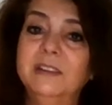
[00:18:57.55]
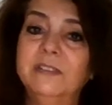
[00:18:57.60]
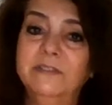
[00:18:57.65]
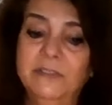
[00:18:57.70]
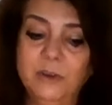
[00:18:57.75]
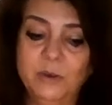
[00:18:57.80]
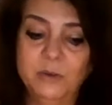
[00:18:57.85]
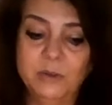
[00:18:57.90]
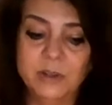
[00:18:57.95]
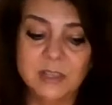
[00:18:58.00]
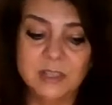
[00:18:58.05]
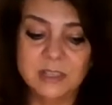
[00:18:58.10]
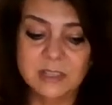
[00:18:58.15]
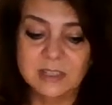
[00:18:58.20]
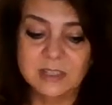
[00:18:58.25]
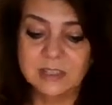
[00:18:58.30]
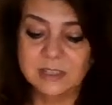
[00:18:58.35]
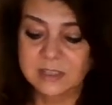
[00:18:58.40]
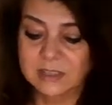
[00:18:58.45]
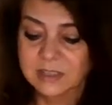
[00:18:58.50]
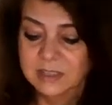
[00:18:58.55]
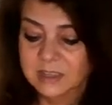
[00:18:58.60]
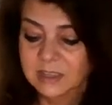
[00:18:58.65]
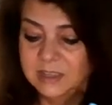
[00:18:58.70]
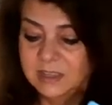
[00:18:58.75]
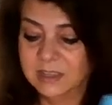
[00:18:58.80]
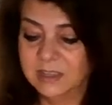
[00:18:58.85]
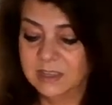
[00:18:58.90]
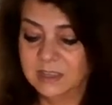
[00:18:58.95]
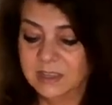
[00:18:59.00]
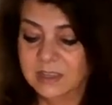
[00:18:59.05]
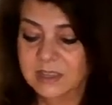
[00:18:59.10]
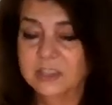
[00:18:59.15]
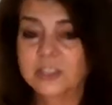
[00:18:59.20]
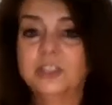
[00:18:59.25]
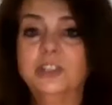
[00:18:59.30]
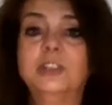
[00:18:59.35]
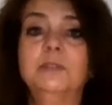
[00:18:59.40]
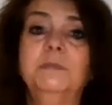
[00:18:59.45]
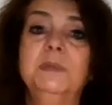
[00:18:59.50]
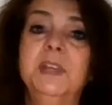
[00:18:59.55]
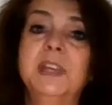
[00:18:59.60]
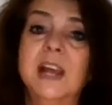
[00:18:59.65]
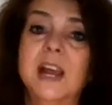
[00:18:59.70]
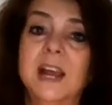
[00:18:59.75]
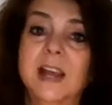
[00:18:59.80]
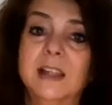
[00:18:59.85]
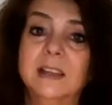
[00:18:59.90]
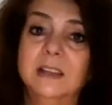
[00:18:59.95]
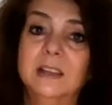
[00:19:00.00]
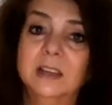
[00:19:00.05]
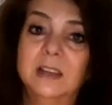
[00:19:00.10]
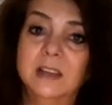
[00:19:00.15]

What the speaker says: focus should be on,